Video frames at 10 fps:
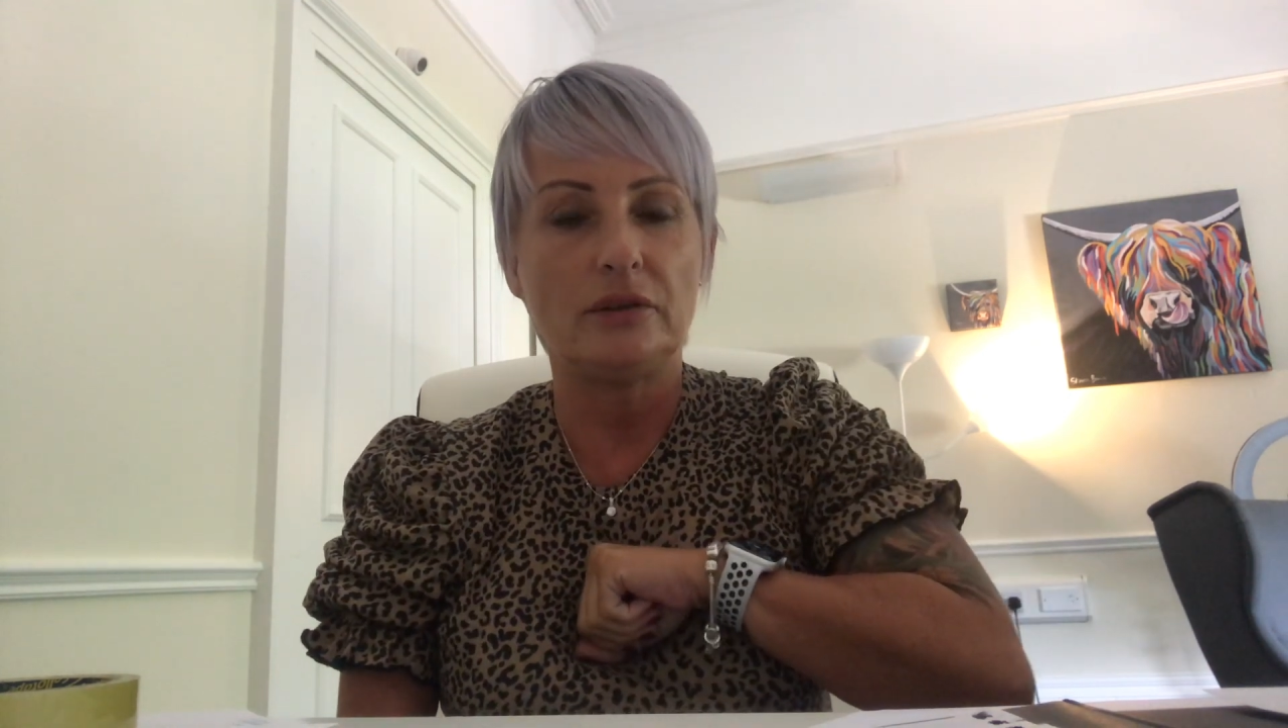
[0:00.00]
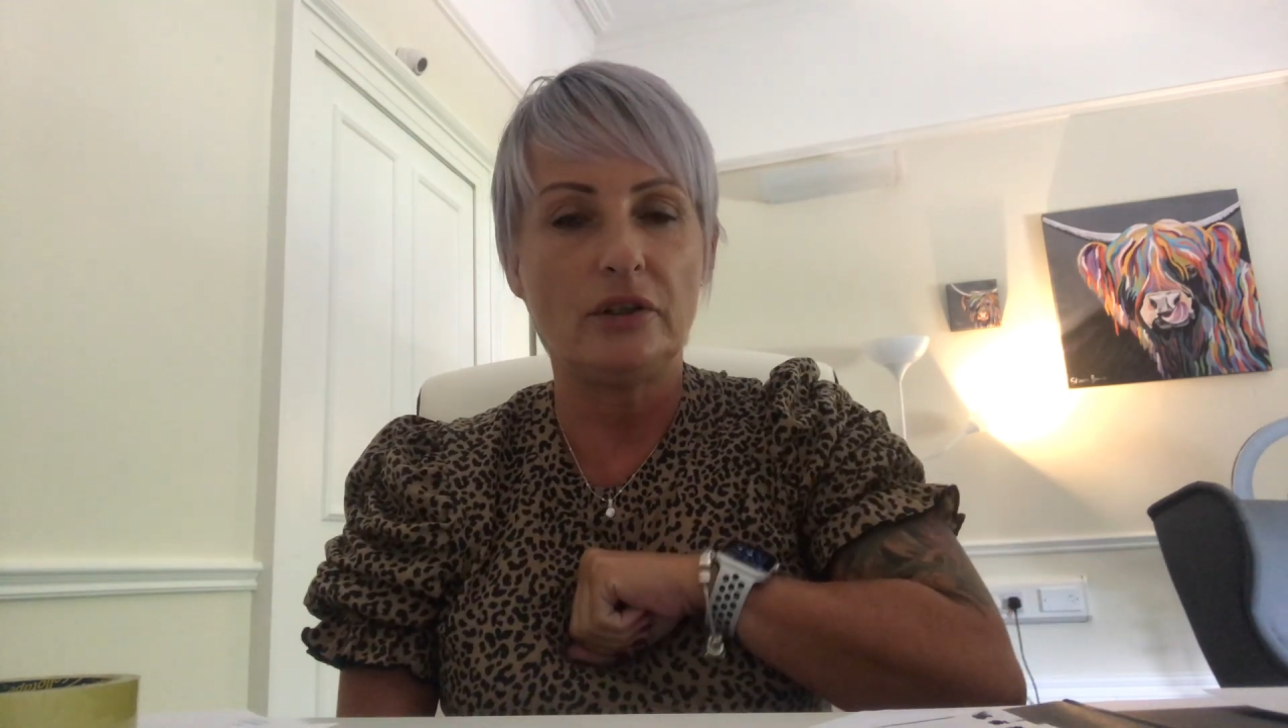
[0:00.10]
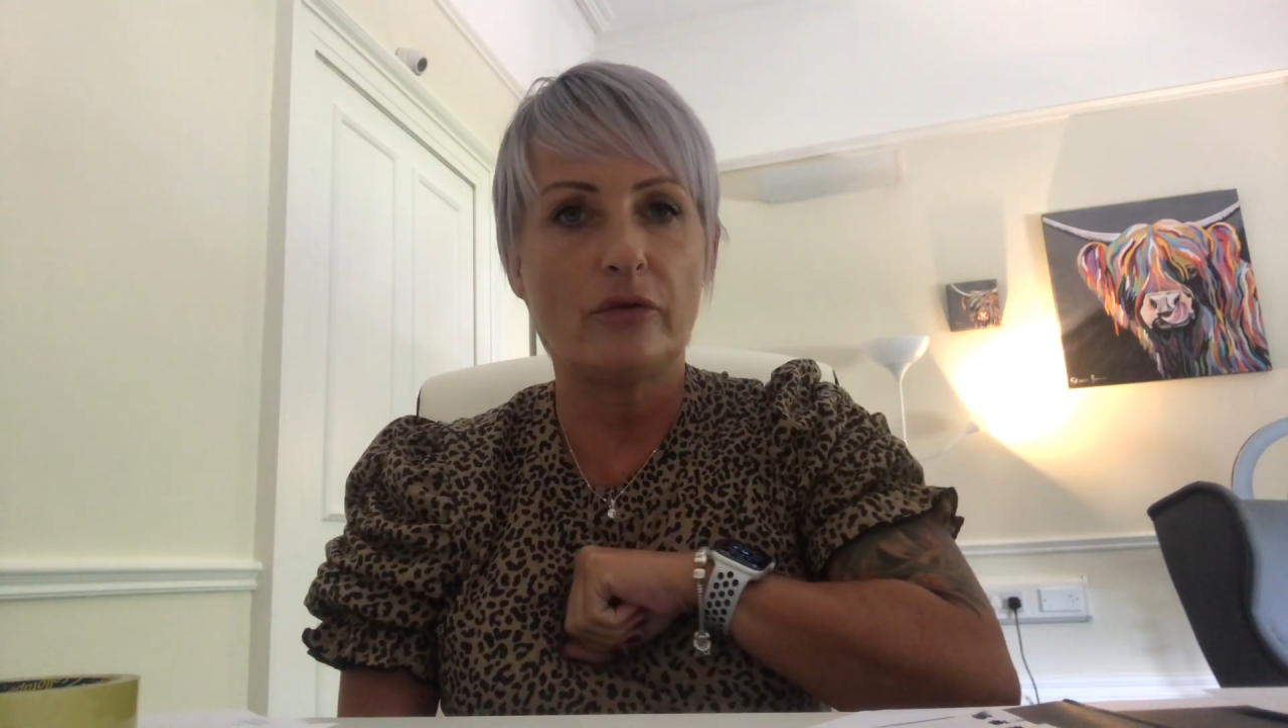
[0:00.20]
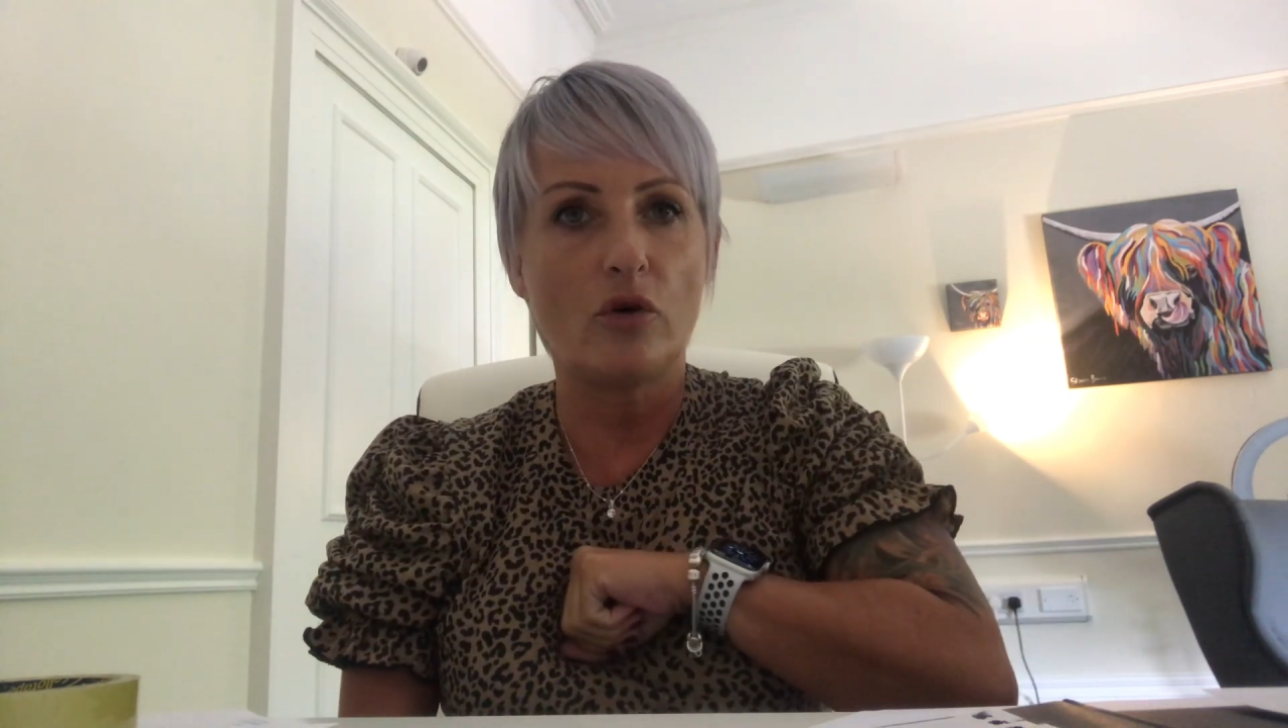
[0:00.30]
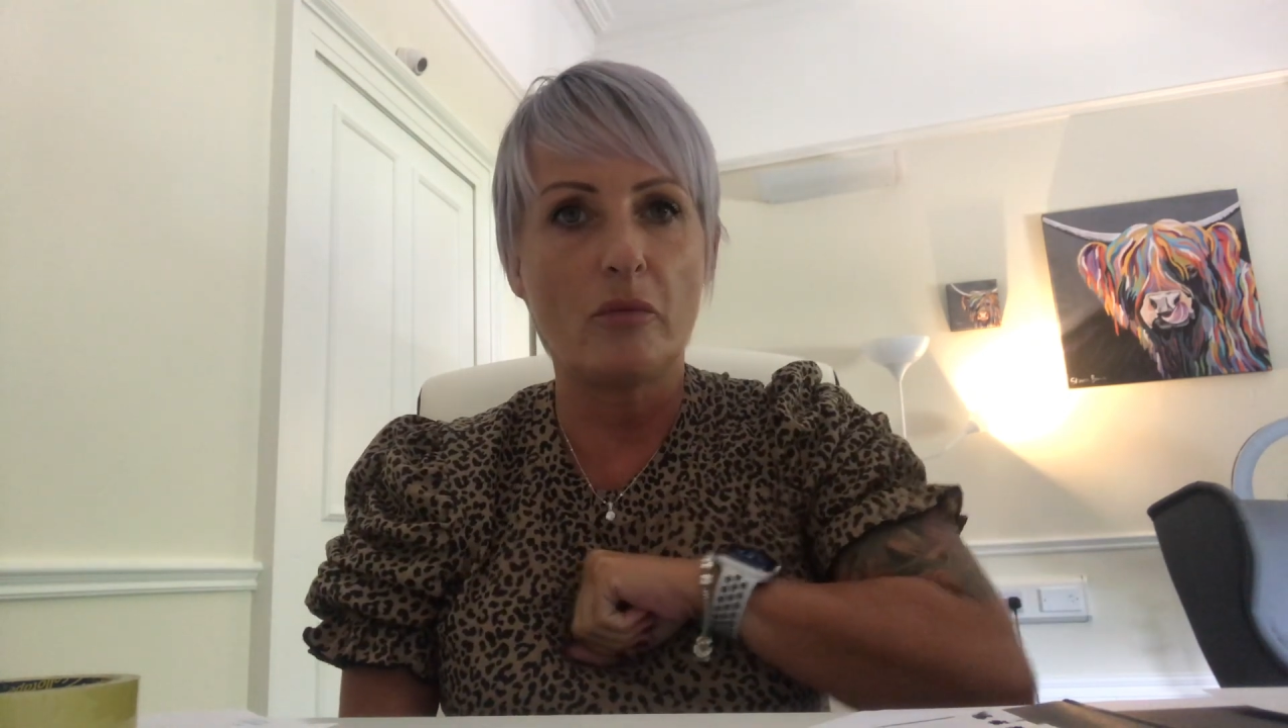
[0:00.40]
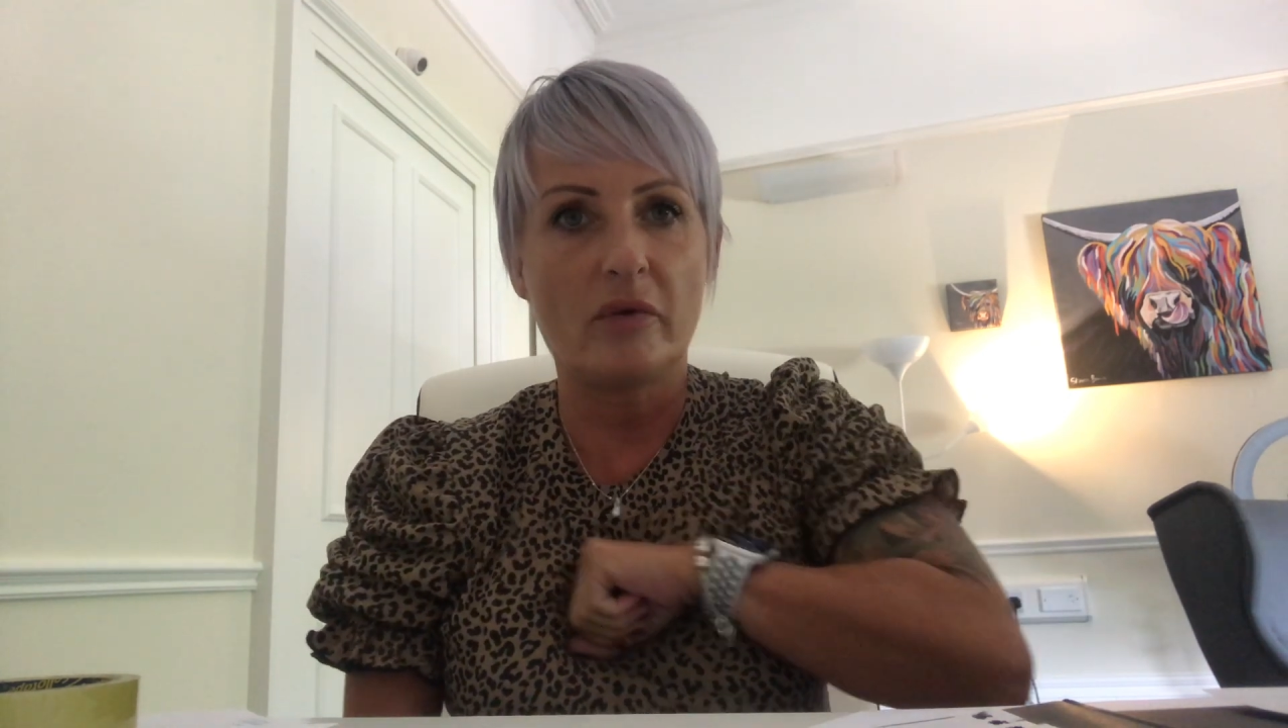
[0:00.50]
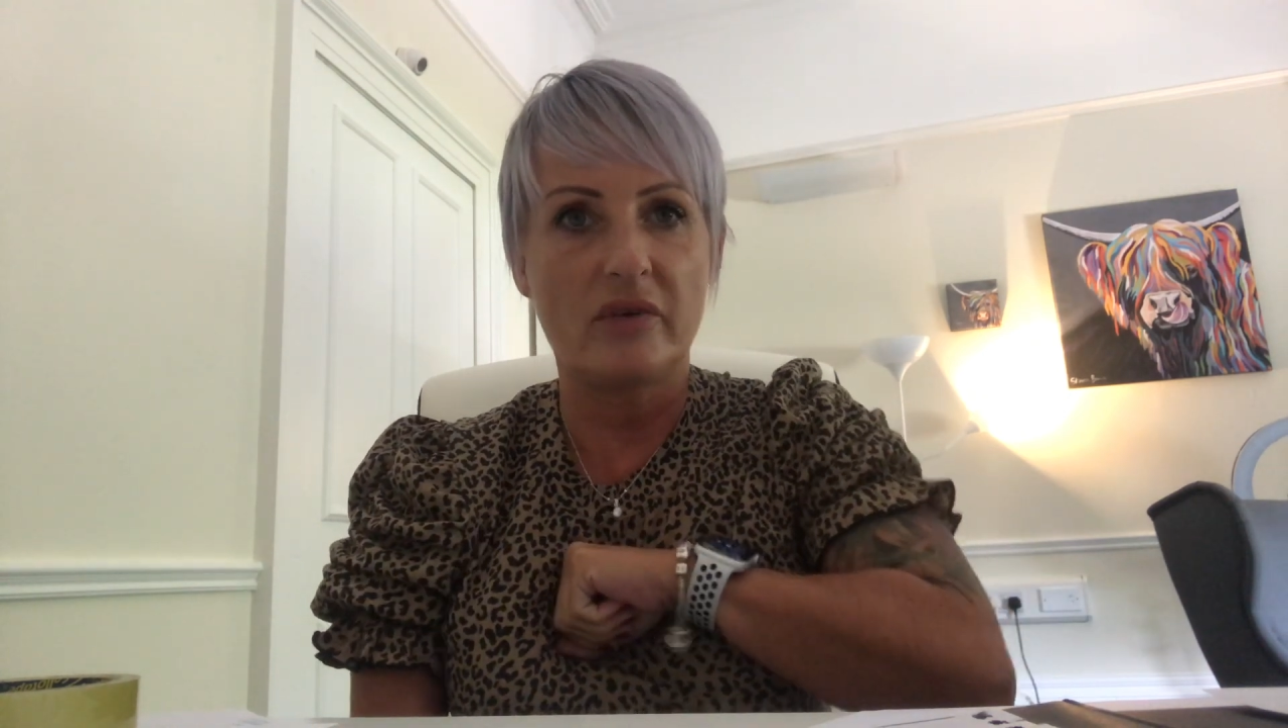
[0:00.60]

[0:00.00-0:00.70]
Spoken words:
you form a